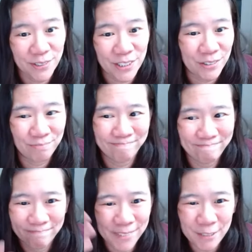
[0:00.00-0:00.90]
When you
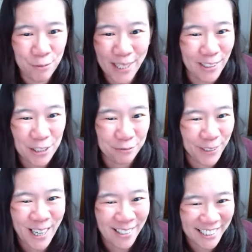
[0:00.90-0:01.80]
give away a lot of
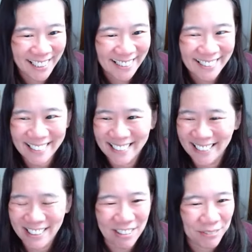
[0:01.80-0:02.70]
free content,
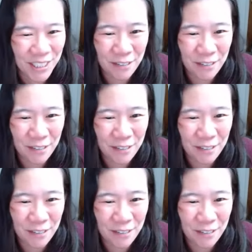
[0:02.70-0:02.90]
you have to